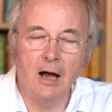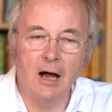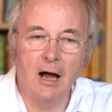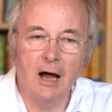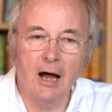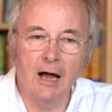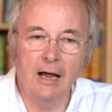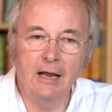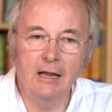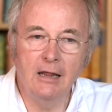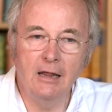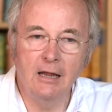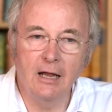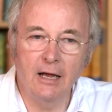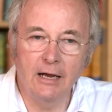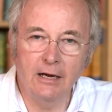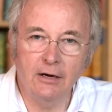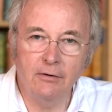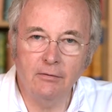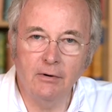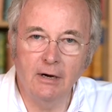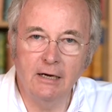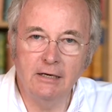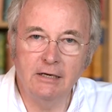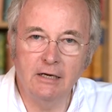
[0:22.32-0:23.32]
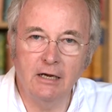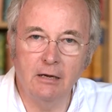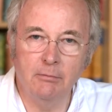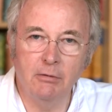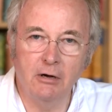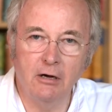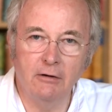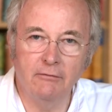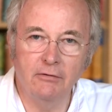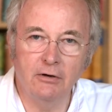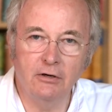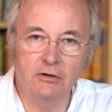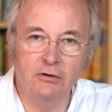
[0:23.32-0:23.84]
I like writing
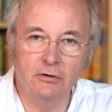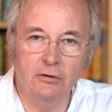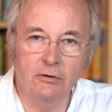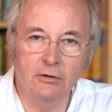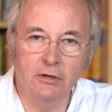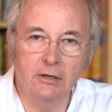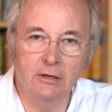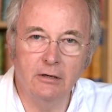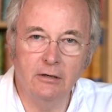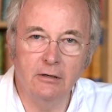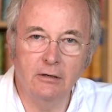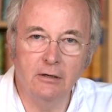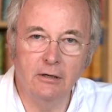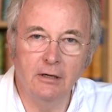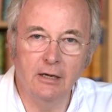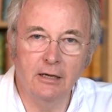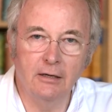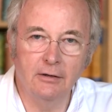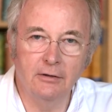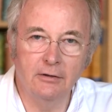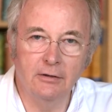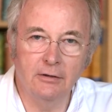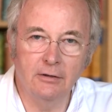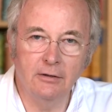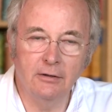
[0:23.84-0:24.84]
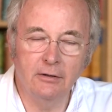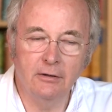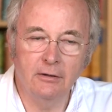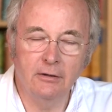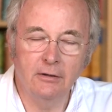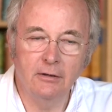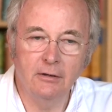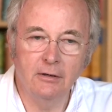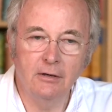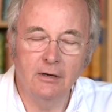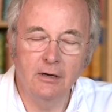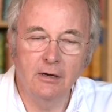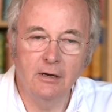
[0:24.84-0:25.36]
about Victorian London,
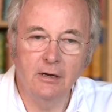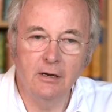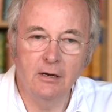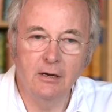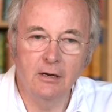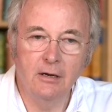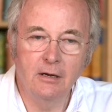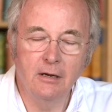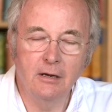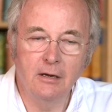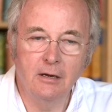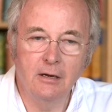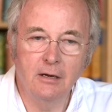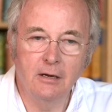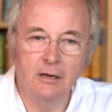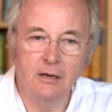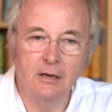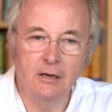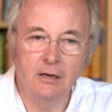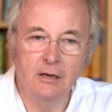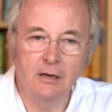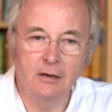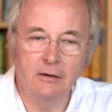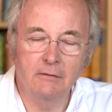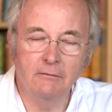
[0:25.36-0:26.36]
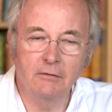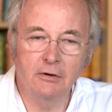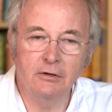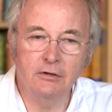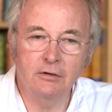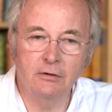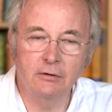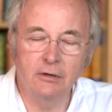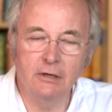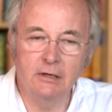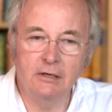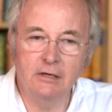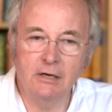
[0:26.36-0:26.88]

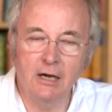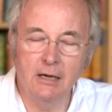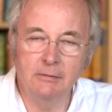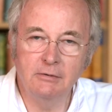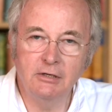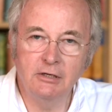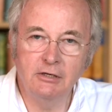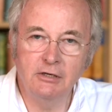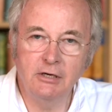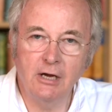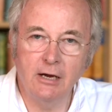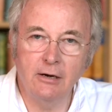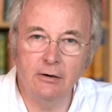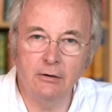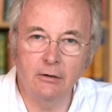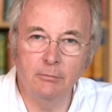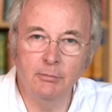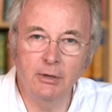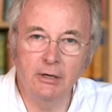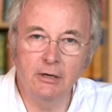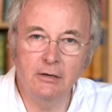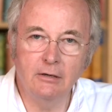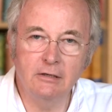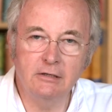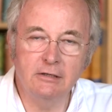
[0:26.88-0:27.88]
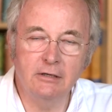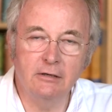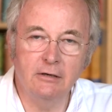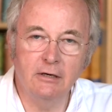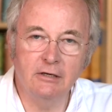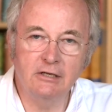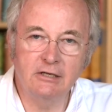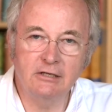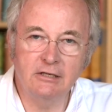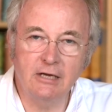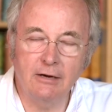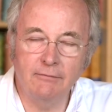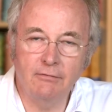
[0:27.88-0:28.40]
Victorian times in general, because there are
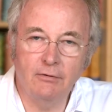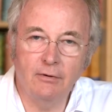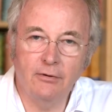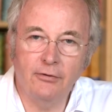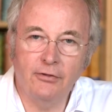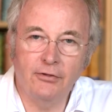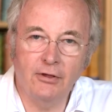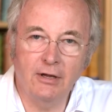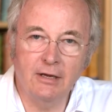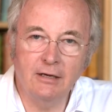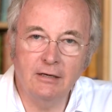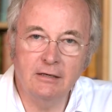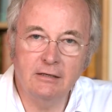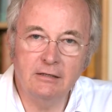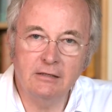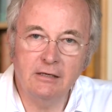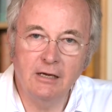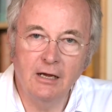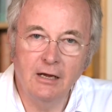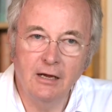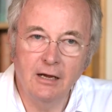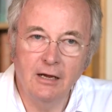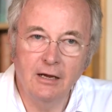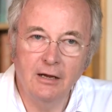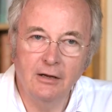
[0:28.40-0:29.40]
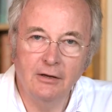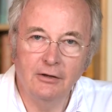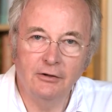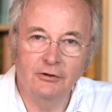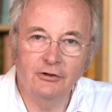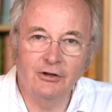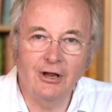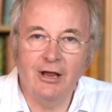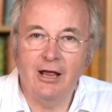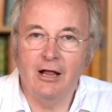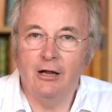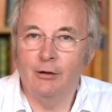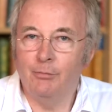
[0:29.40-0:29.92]
several things
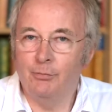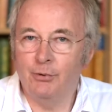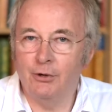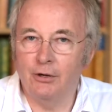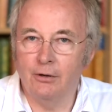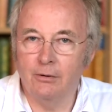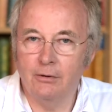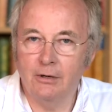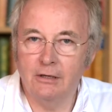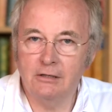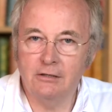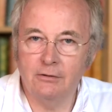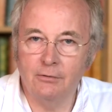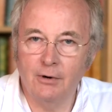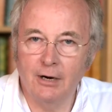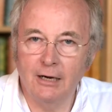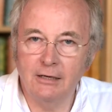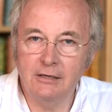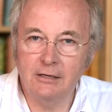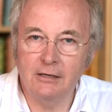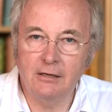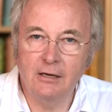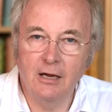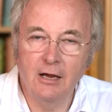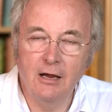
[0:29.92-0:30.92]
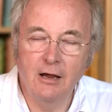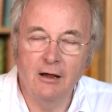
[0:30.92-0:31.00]
to help you as a writer.